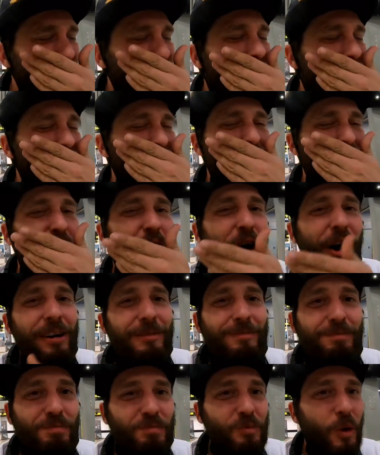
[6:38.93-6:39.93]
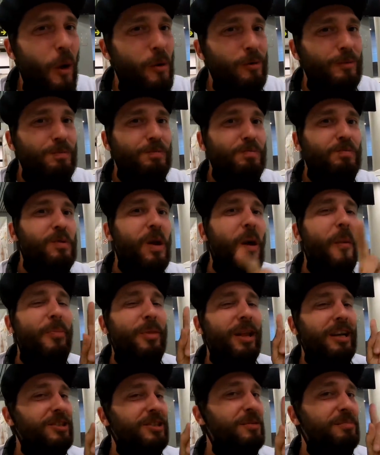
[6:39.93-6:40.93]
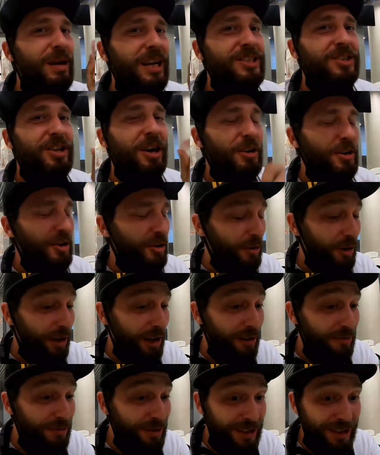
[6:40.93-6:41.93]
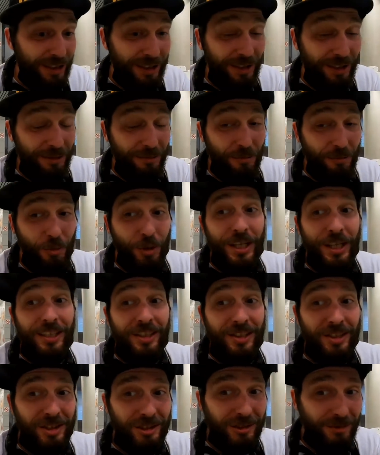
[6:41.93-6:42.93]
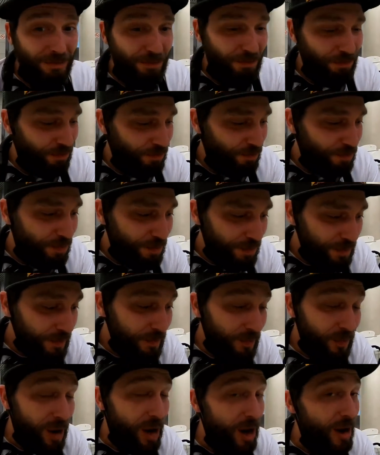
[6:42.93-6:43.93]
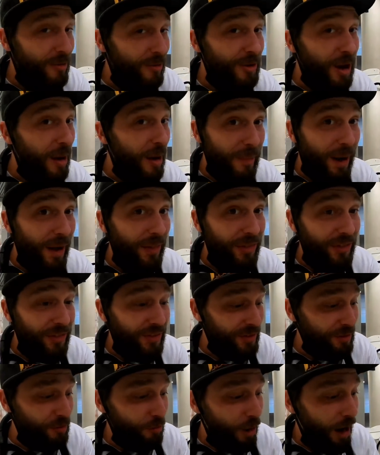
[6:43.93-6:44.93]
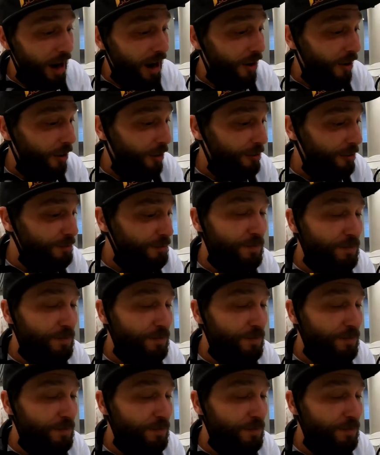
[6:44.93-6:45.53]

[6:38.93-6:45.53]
That's so hot. That's the best onion ring I've eaten in weeks, if not months. Wow.